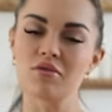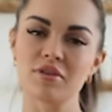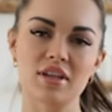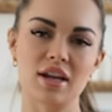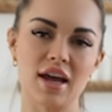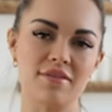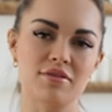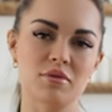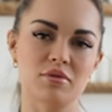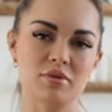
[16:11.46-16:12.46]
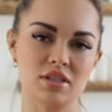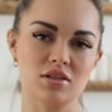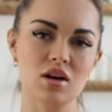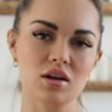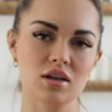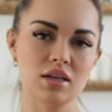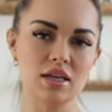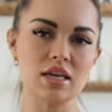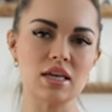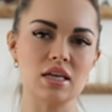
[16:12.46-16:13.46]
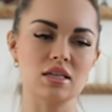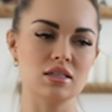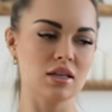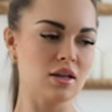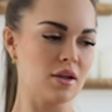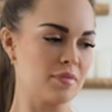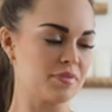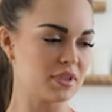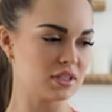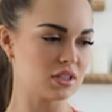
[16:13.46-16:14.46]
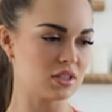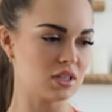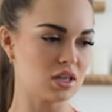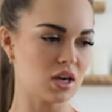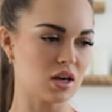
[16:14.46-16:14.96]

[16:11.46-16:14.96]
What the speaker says: But that I have from the restock is, this is the